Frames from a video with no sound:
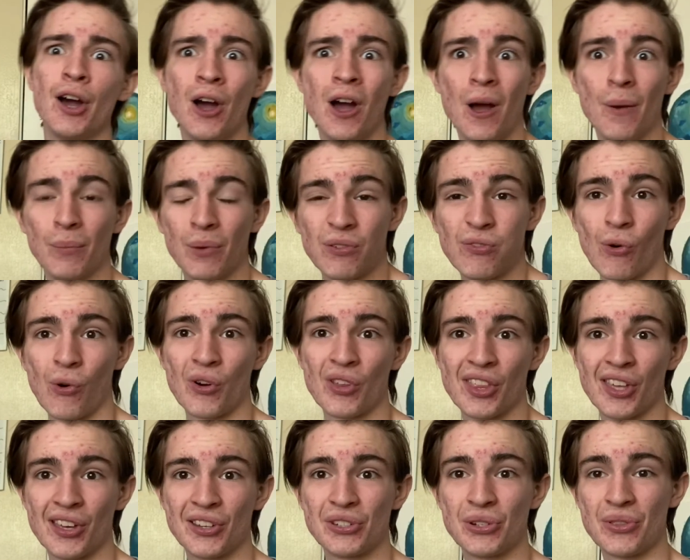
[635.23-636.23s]
before
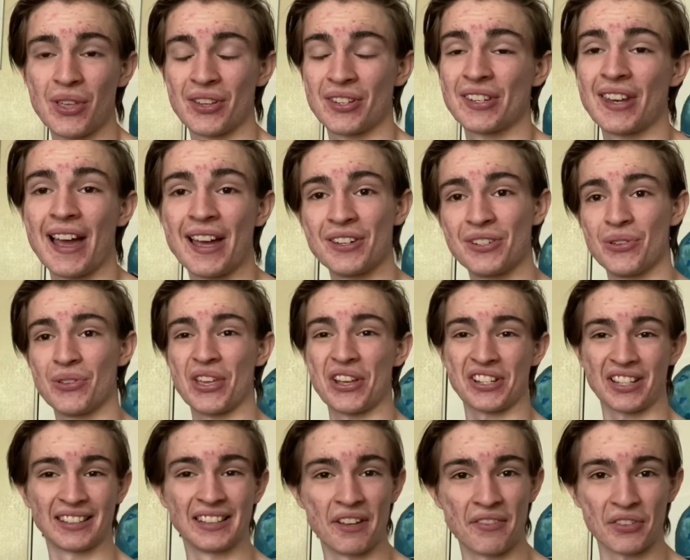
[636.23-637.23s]
the
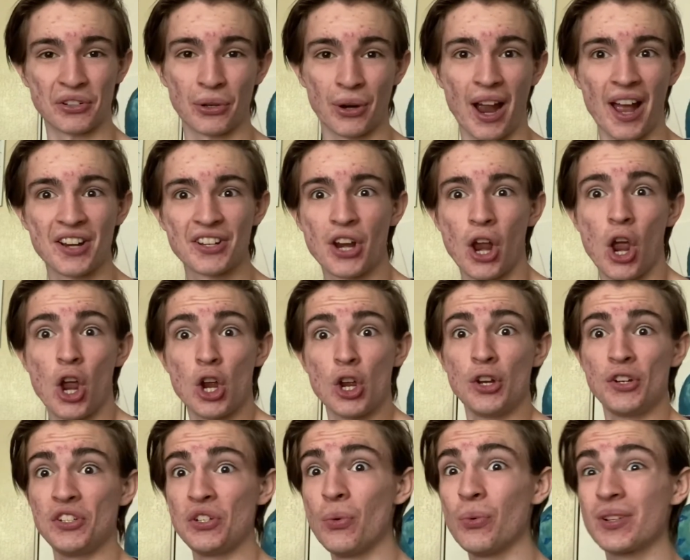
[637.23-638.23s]
2009-2011 crash,
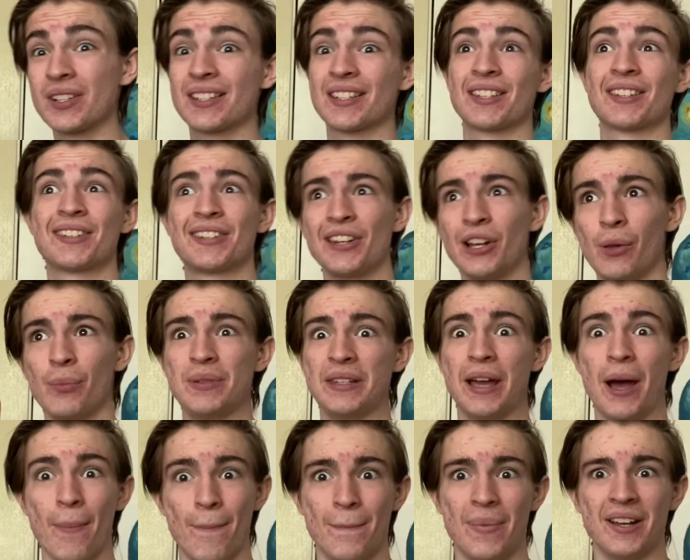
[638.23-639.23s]
you would still be
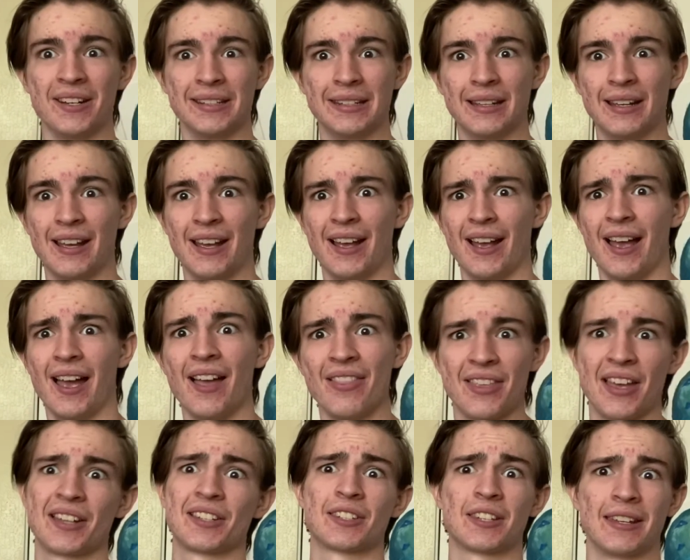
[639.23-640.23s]
up money. And
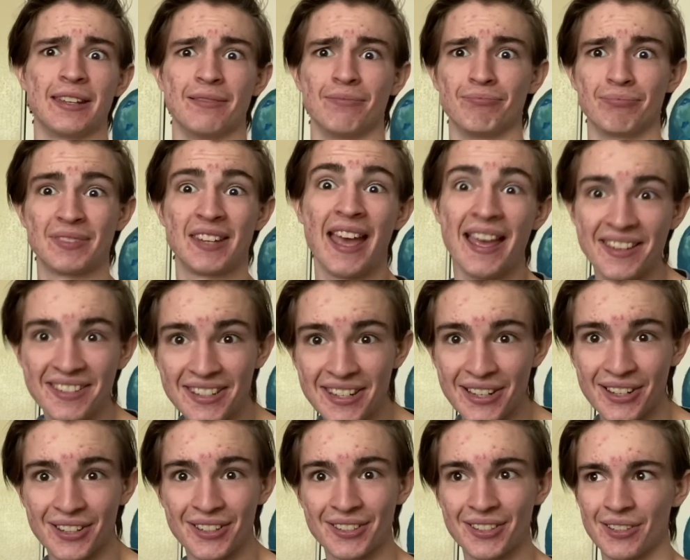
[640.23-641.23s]
that's in 10
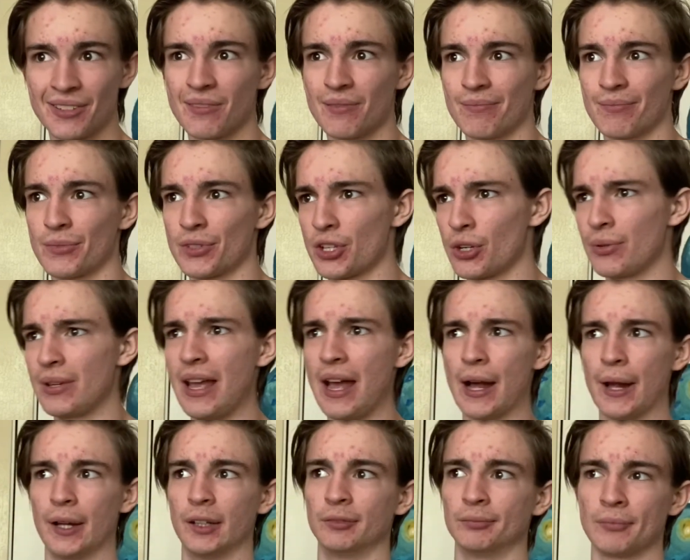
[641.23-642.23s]
years. So
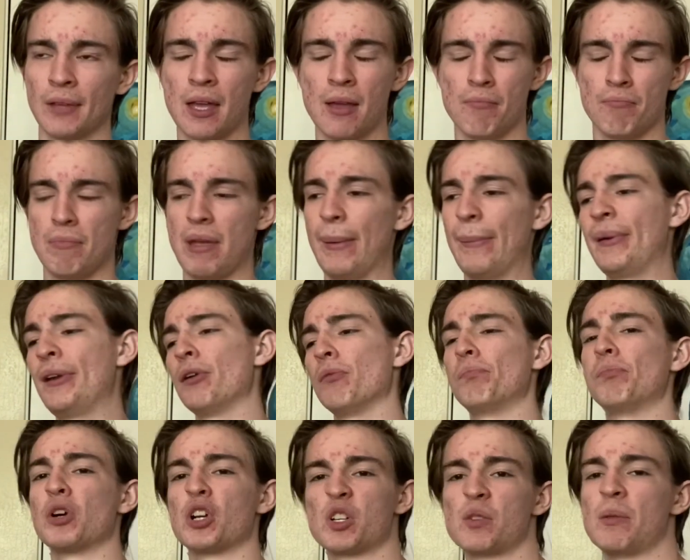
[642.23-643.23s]
yeah, maybe it'll
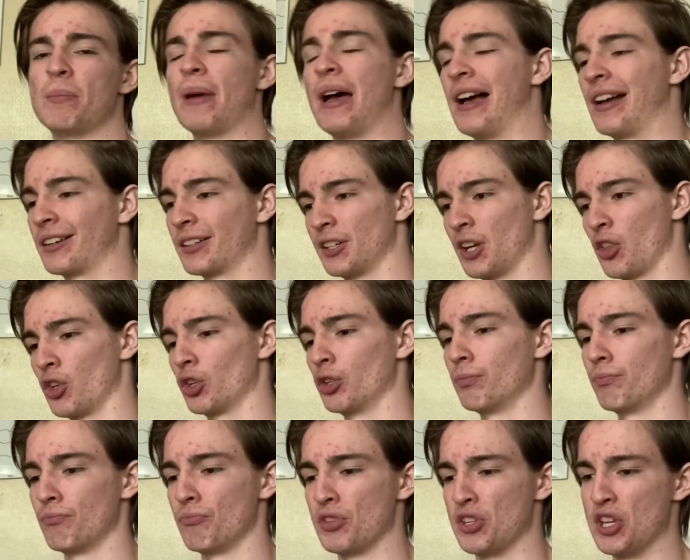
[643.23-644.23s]
push me back another
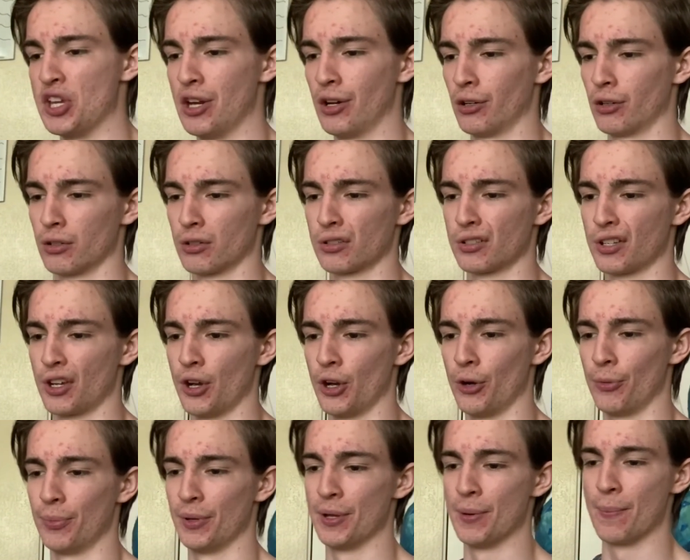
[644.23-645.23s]
year or so,
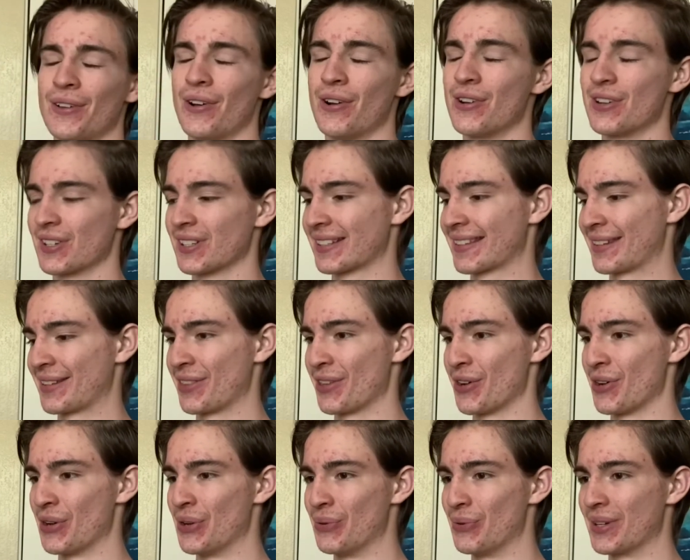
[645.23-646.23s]
but honestly
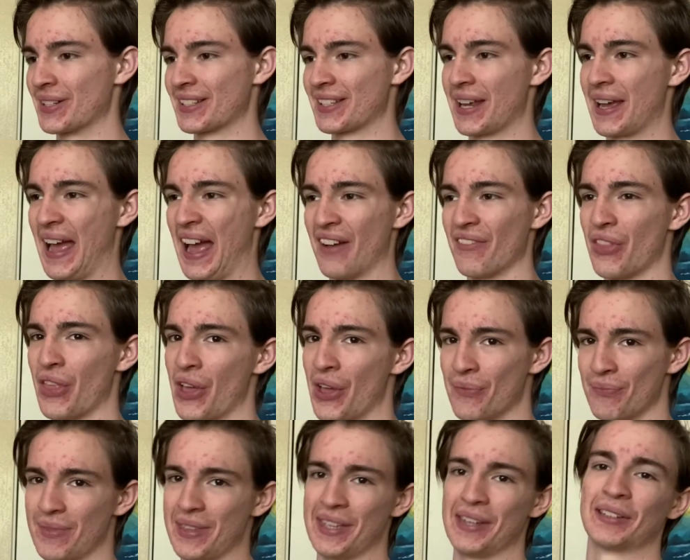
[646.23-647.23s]
though, once I have
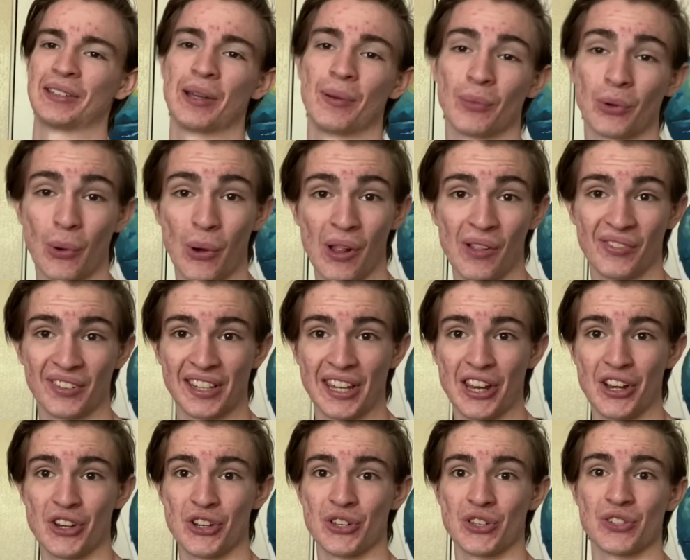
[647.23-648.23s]
the income
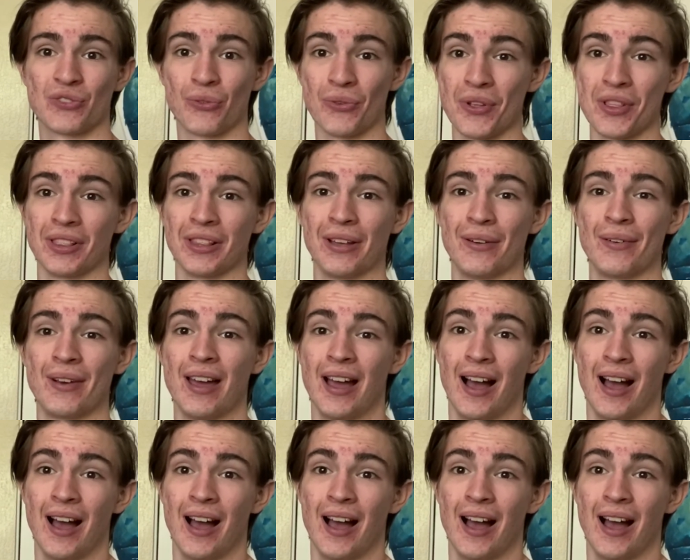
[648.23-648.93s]
qualifications for the loan,